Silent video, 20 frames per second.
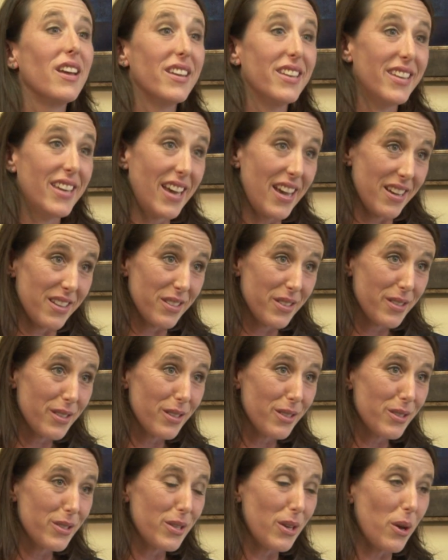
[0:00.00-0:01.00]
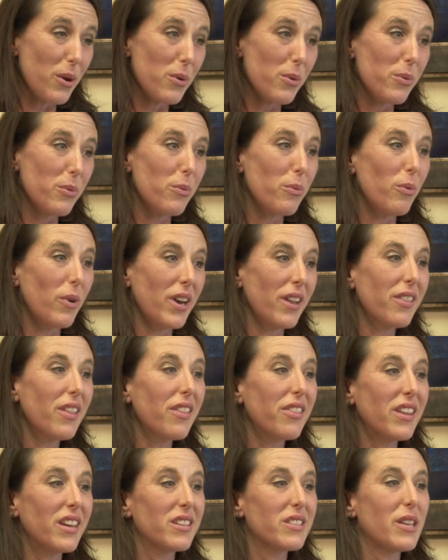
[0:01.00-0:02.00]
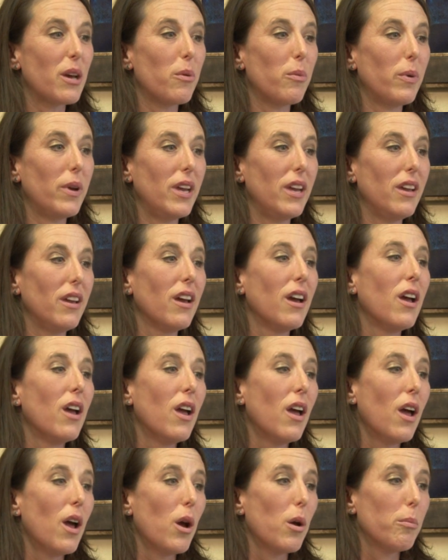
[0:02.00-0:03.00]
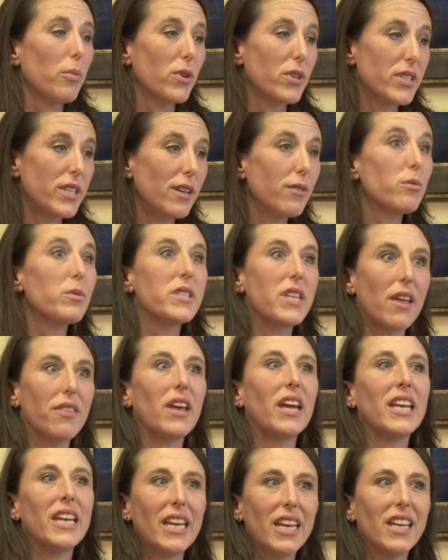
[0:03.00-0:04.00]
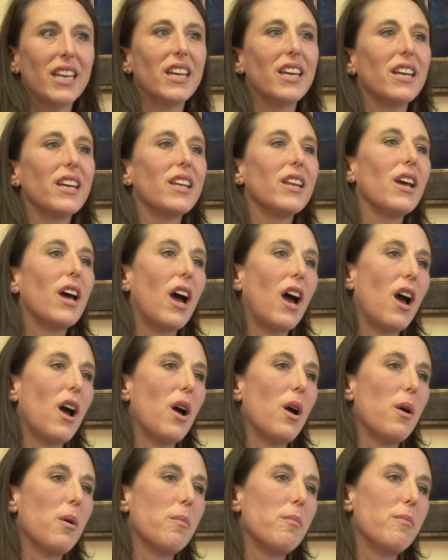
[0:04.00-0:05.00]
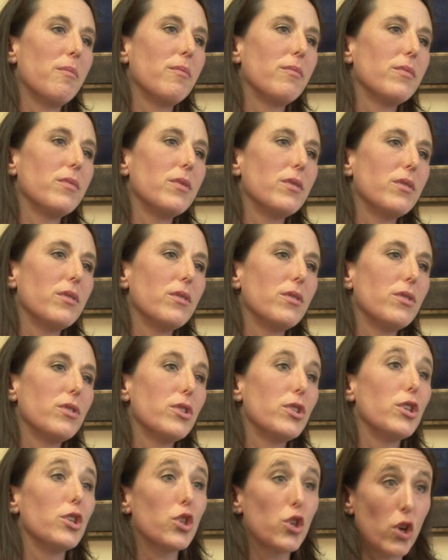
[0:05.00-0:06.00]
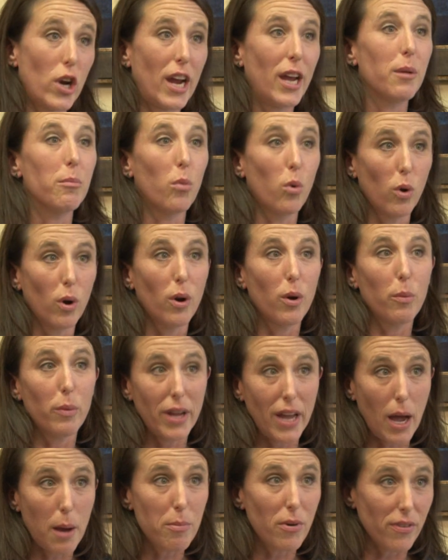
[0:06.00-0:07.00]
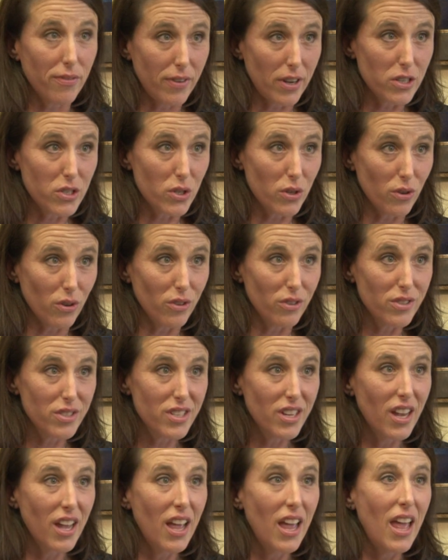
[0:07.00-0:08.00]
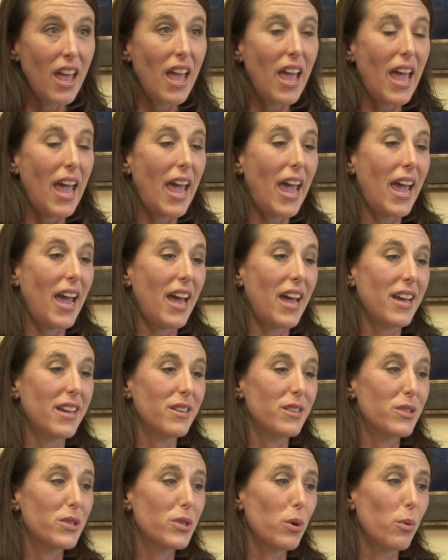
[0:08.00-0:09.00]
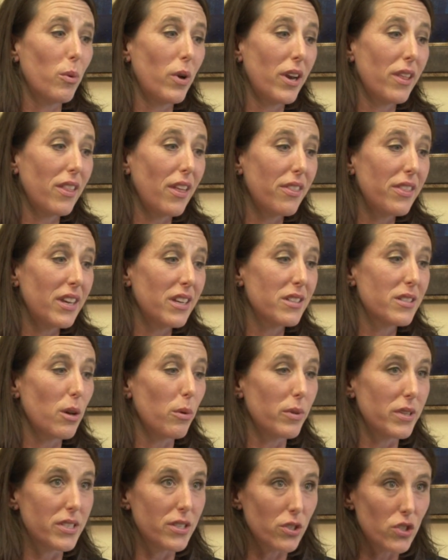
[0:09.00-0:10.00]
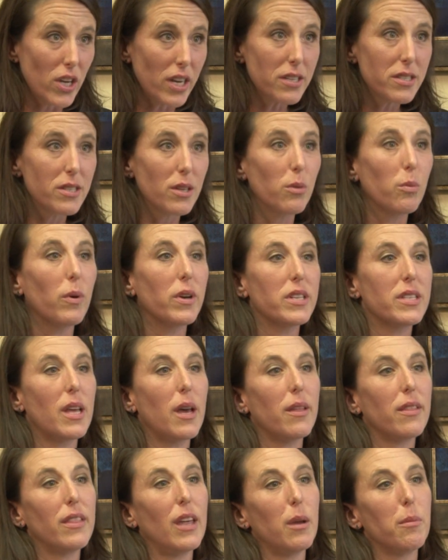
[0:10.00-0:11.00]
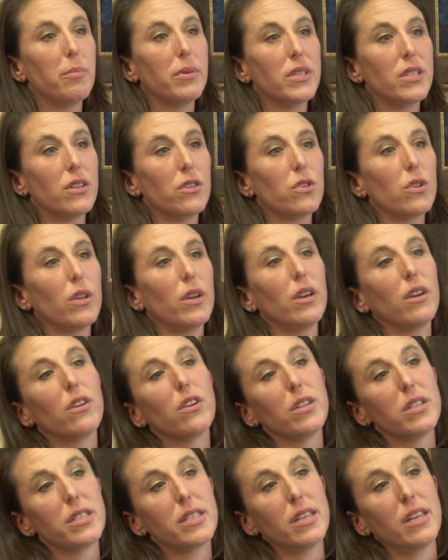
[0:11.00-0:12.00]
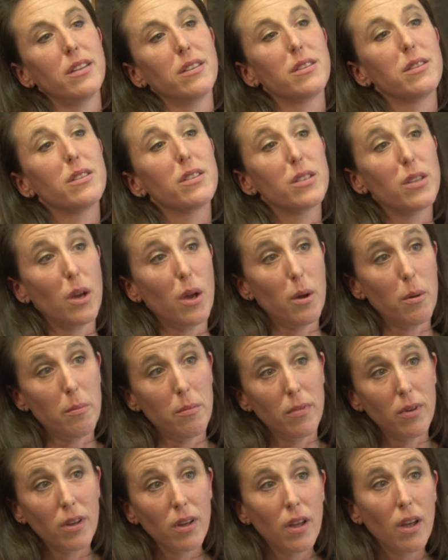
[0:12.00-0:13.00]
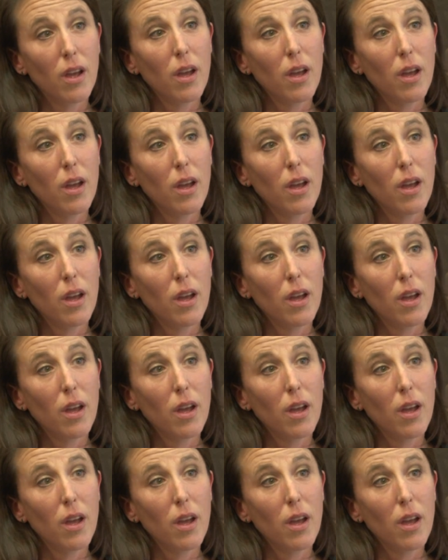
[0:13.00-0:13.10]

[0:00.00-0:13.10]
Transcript: Yes. So one of the things that we perceived was that they needed um, to train more rehab professionals. And so one of the things that we suggested was that they potentially could send some